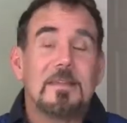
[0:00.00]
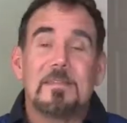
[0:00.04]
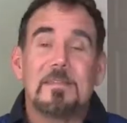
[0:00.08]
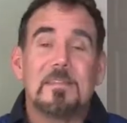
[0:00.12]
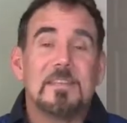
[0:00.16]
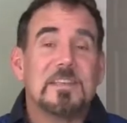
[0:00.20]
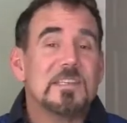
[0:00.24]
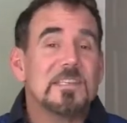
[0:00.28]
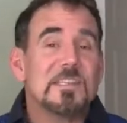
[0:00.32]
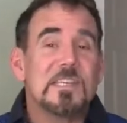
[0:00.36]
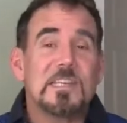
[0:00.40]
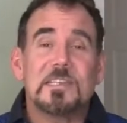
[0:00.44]

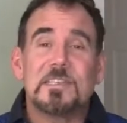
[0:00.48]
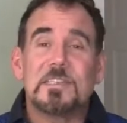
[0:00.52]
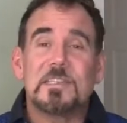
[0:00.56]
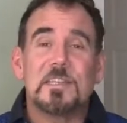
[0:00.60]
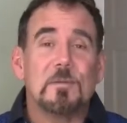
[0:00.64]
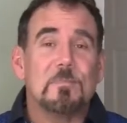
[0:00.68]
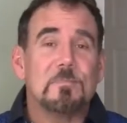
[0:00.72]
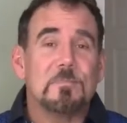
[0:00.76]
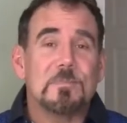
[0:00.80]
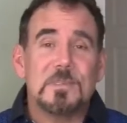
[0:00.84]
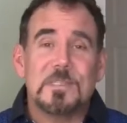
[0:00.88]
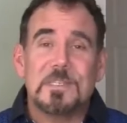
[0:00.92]
The
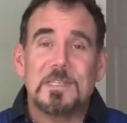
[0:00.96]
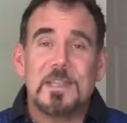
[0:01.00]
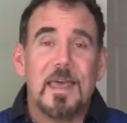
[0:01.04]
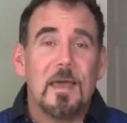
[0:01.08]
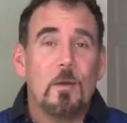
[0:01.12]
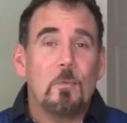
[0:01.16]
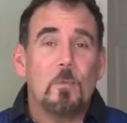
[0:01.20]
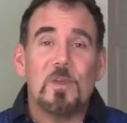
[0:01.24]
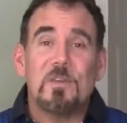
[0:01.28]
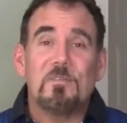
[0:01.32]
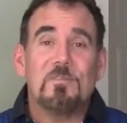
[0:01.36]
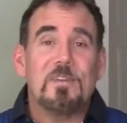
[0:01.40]
systems
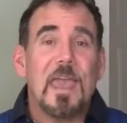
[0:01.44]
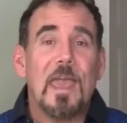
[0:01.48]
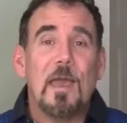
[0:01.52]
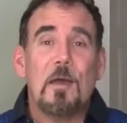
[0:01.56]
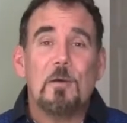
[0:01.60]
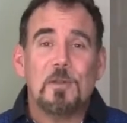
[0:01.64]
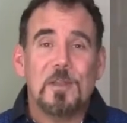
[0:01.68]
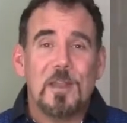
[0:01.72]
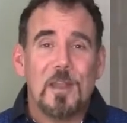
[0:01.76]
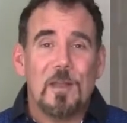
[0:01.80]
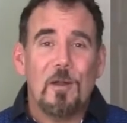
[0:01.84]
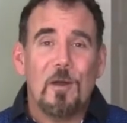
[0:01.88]
that we've
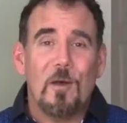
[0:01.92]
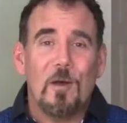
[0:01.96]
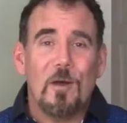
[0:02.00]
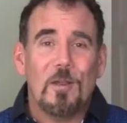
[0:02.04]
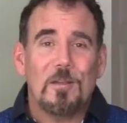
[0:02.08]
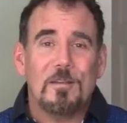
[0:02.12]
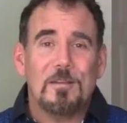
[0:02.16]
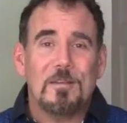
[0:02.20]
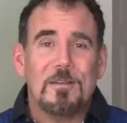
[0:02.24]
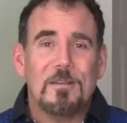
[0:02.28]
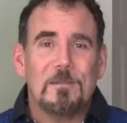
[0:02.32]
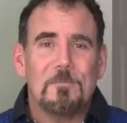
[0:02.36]
counted
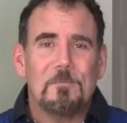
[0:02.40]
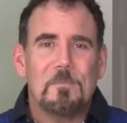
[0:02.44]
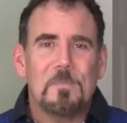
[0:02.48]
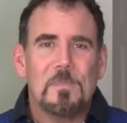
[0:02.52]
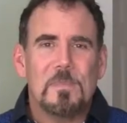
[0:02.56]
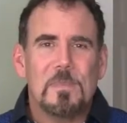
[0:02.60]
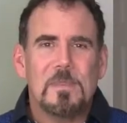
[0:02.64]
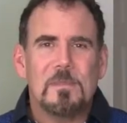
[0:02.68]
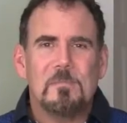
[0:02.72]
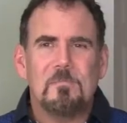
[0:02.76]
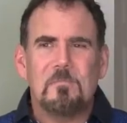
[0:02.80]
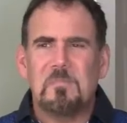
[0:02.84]
on,
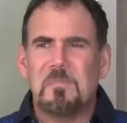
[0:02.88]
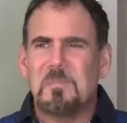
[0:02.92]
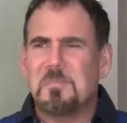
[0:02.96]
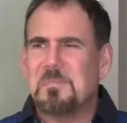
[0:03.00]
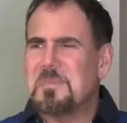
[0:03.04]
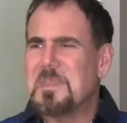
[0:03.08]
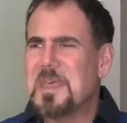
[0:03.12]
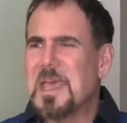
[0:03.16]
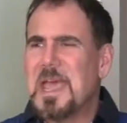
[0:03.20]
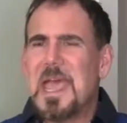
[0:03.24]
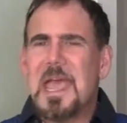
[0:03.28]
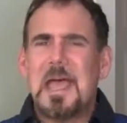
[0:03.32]

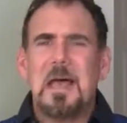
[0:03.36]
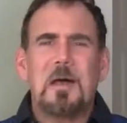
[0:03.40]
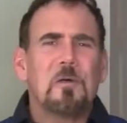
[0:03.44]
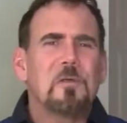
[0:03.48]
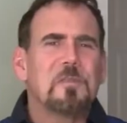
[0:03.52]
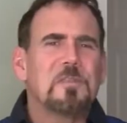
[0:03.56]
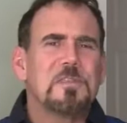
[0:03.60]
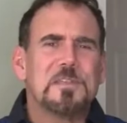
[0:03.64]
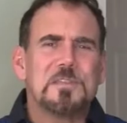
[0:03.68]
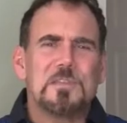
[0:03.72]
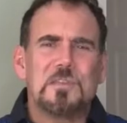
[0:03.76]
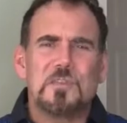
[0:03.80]
the
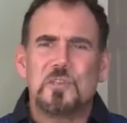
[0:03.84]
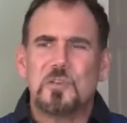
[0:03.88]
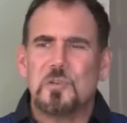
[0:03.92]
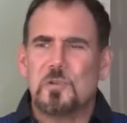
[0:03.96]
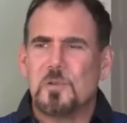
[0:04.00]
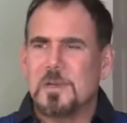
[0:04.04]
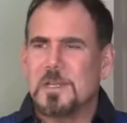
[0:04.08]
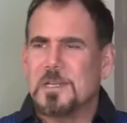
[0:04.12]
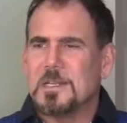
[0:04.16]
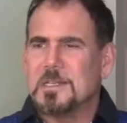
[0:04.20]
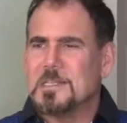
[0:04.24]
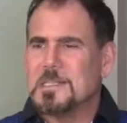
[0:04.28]
health
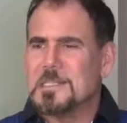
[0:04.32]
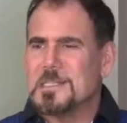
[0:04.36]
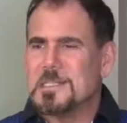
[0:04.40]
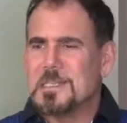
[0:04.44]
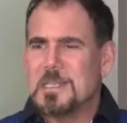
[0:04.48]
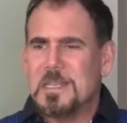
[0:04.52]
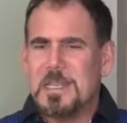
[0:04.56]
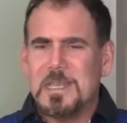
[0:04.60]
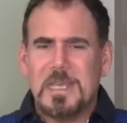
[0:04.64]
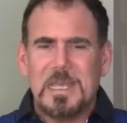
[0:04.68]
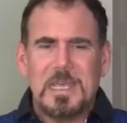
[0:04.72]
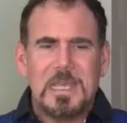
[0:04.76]
insurance,
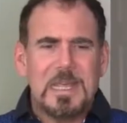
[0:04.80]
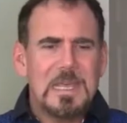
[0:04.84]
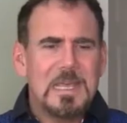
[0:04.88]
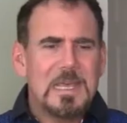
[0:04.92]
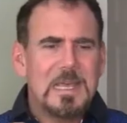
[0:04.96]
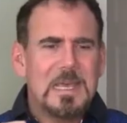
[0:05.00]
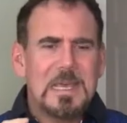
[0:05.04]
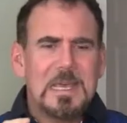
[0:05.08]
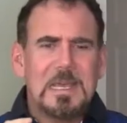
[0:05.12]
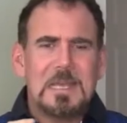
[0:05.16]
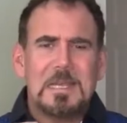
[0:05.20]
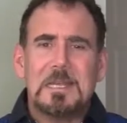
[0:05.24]

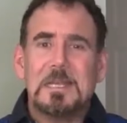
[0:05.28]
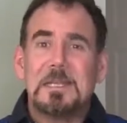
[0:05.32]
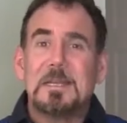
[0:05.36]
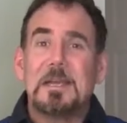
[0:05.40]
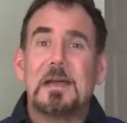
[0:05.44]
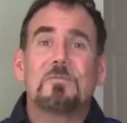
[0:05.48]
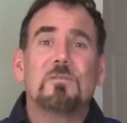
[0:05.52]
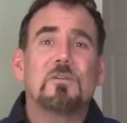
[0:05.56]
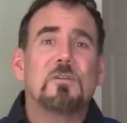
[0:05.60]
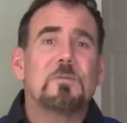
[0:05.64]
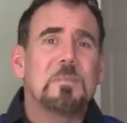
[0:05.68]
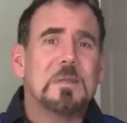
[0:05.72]
the
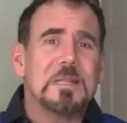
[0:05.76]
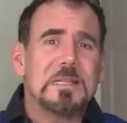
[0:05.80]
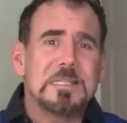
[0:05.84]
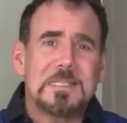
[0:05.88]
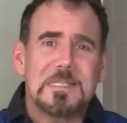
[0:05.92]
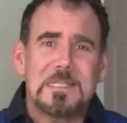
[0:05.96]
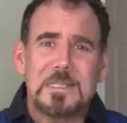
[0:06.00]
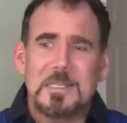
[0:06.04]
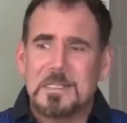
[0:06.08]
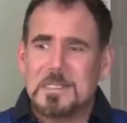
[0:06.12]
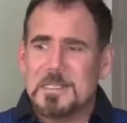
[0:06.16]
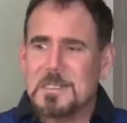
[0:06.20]
government
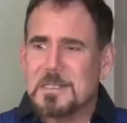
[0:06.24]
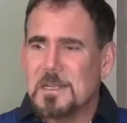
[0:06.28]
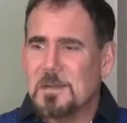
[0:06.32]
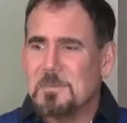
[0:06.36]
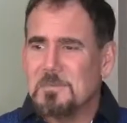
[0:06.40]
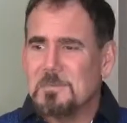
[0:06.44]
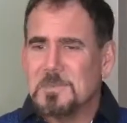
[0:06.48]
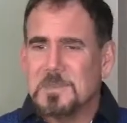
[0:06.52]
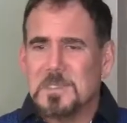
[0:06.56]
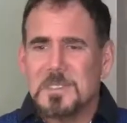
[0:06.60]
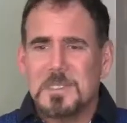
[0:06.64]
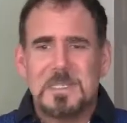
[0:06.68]

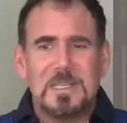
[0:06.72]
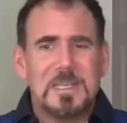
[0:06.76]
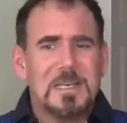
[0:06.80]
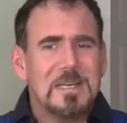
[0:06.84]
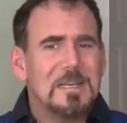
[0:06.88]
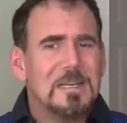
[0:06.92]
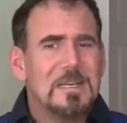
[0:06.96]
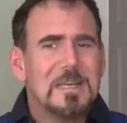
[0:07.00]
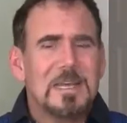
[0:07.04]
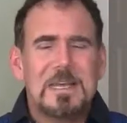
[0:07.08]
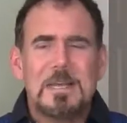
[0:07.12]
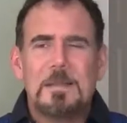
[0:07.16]
systems,
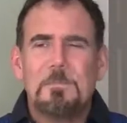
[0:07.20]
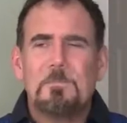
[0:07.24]
the